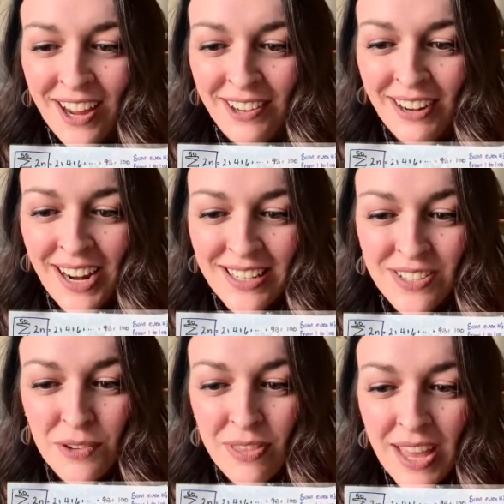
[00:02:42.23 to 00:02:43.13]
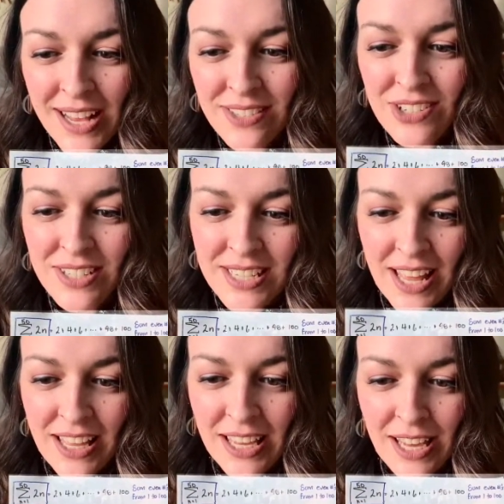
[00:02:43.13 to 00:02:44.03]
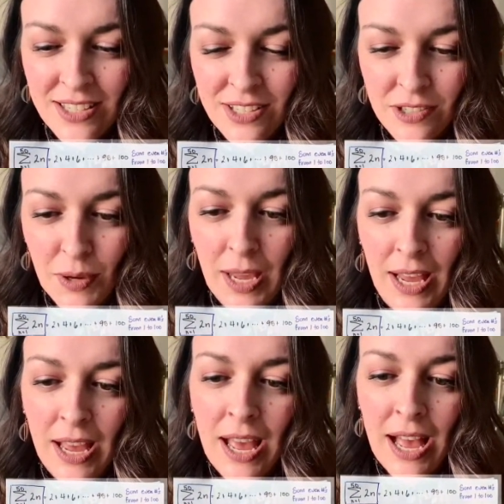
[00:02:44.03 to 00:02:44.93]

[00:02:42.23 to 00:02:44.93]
All right, so that's just telling us, okay,